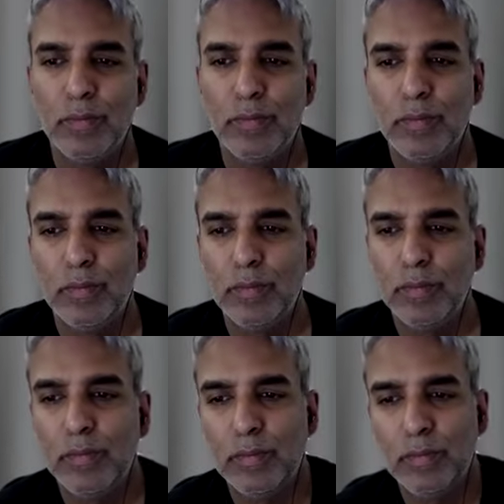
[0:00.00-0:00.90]

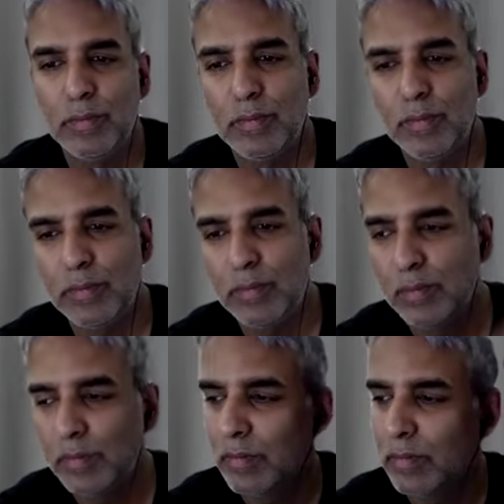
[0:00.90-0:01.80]

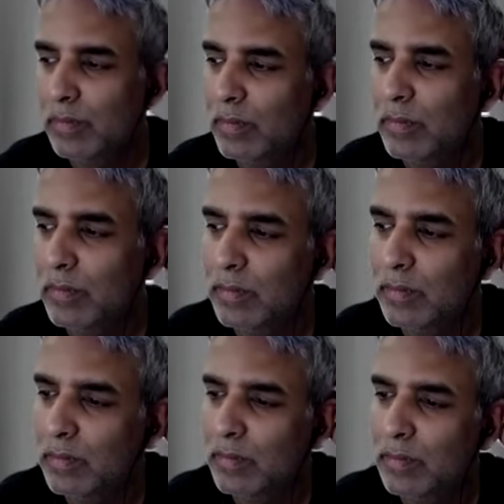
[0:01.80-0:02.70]

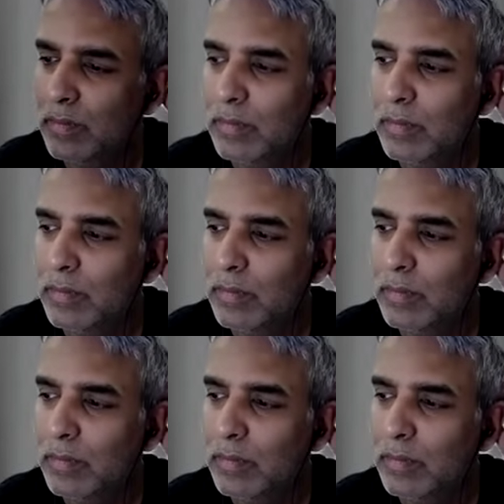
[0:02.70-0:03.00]
This person isn't speaking.